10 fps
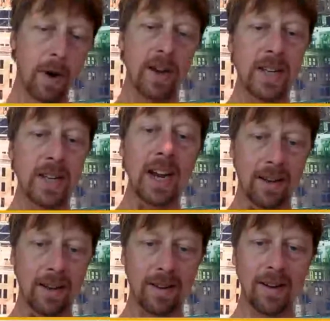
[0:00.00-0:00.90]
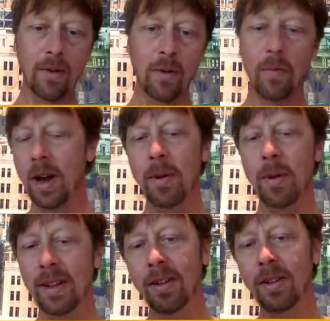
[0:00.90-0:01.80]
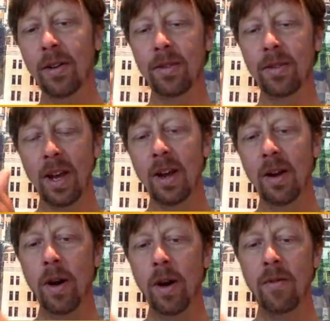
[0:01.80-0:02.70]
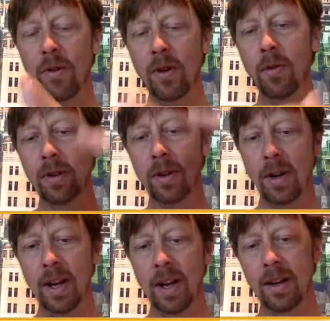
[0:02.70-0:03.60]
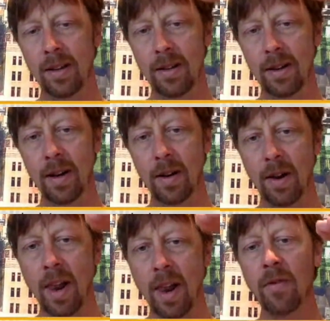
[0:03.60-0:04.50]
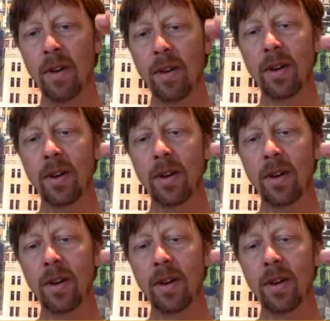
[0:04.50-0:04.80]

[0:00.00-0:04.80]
date or what I mean. So there's quite a few levels